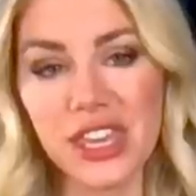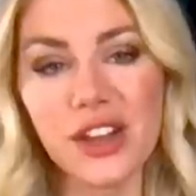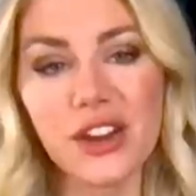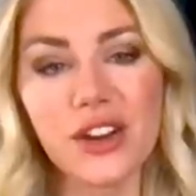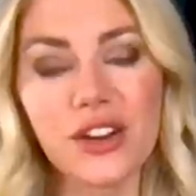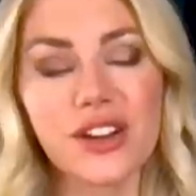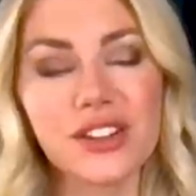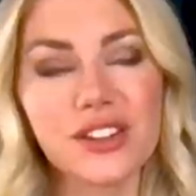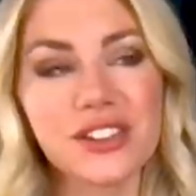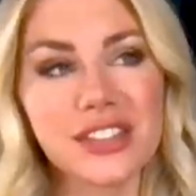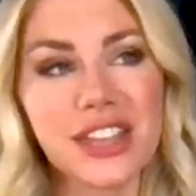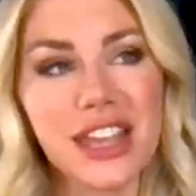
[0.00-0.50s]

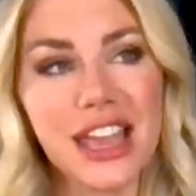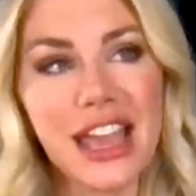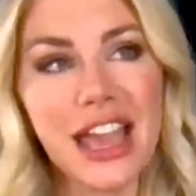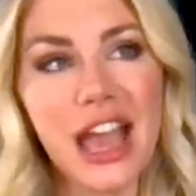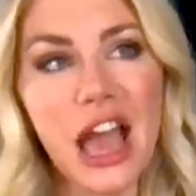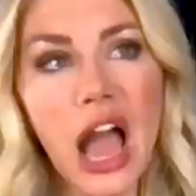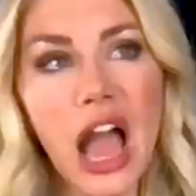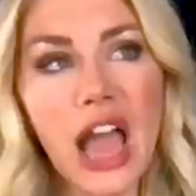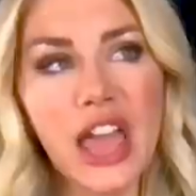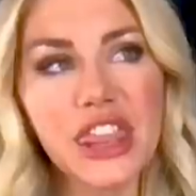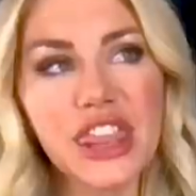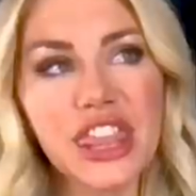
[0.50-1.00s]
years,
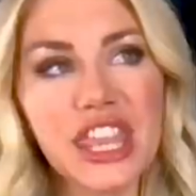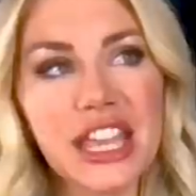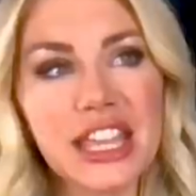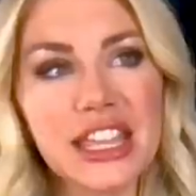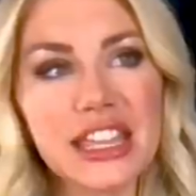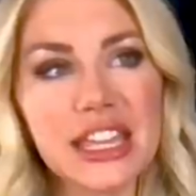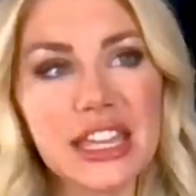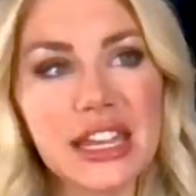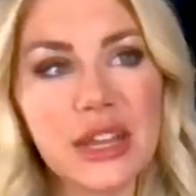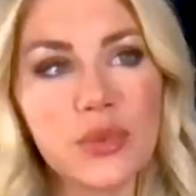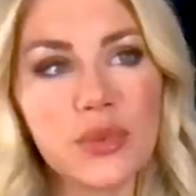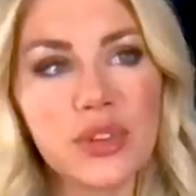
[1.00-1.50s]
I think
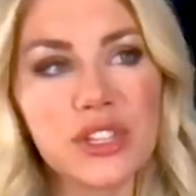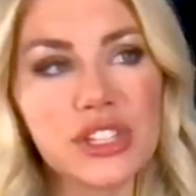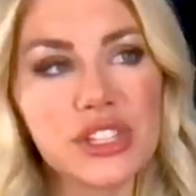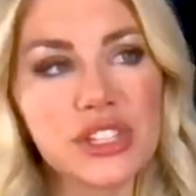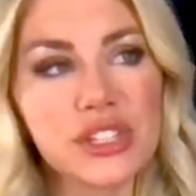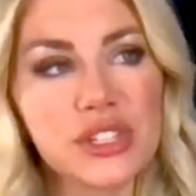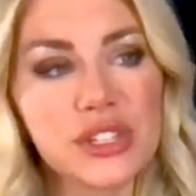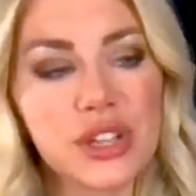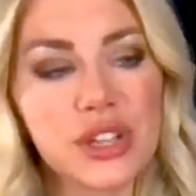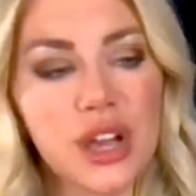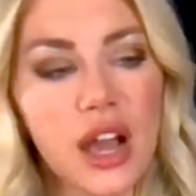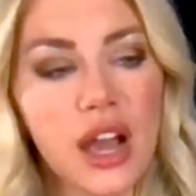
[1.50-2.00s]
that it was
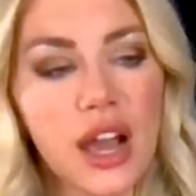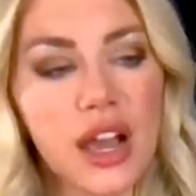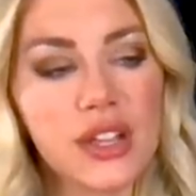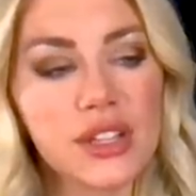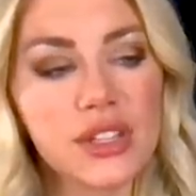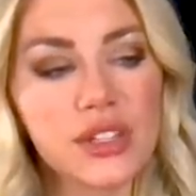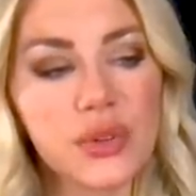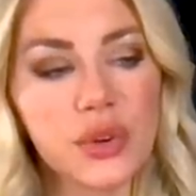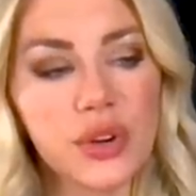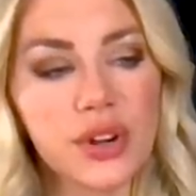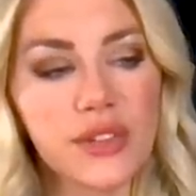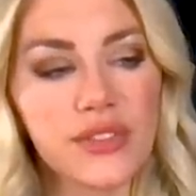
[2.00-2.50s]
uh,
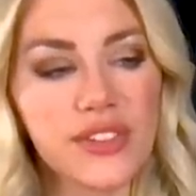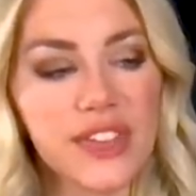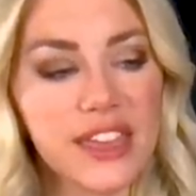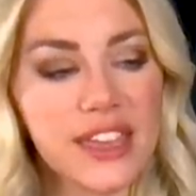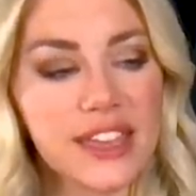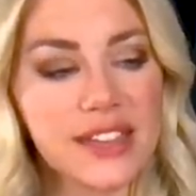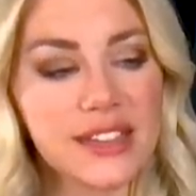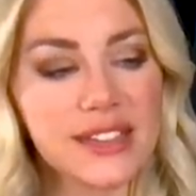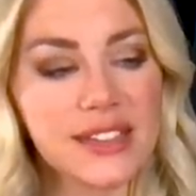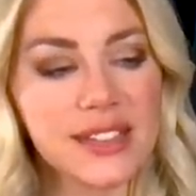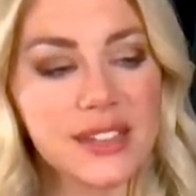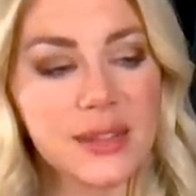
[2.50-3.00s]
sort of
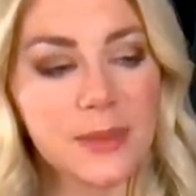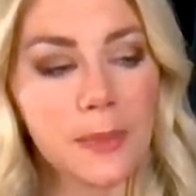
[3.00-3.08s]
his,